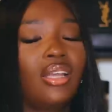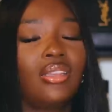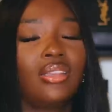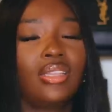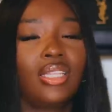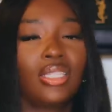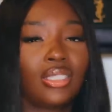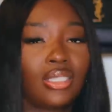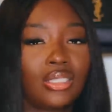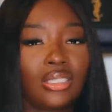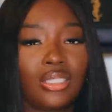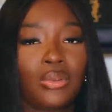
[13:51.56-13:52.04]

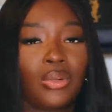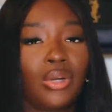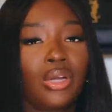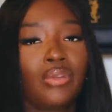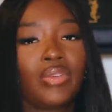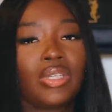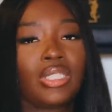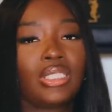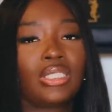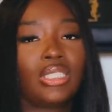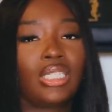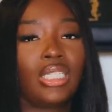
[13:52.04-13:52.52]
this is the
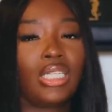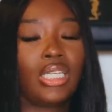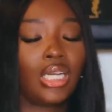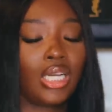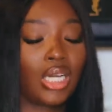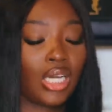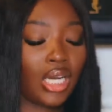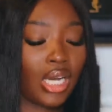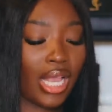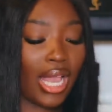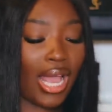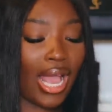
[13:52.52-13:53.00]
perfect
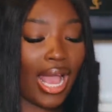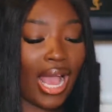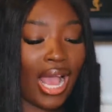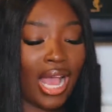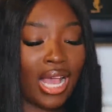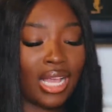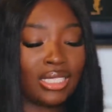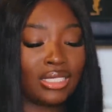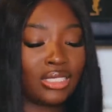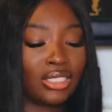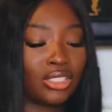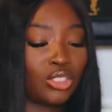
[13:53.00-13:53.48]
sneaker it
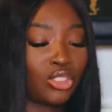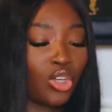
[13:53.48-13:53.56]
has